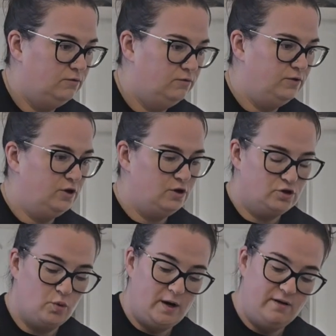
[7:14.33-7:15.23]
for
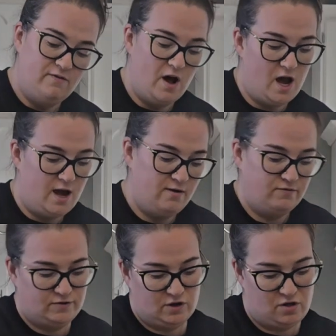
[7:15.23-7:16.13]

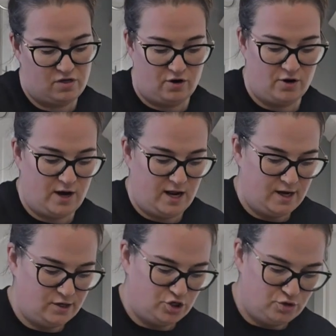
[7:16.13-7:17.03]
25 to
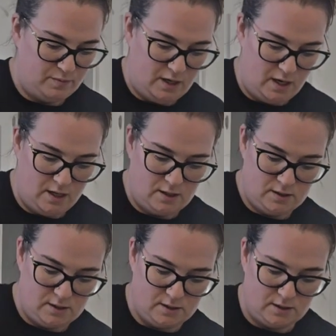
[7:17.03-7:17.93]
30-ish
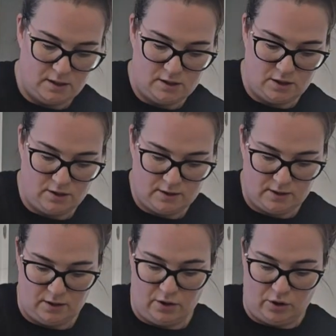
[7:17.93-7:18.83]
minutes. It's going to start to
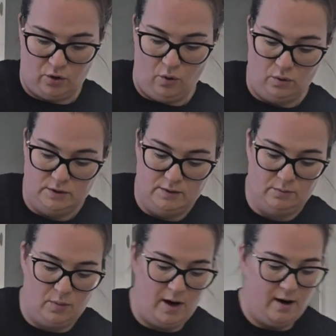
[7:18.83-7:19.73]
look golden
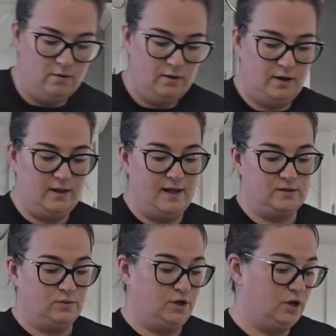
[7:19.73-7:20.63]
brown, and
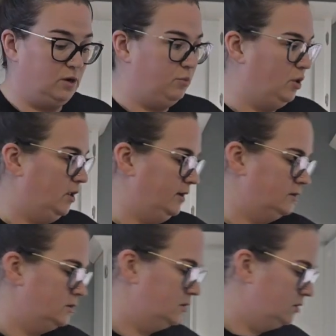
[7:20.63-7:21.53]
that's when you're going to pull it.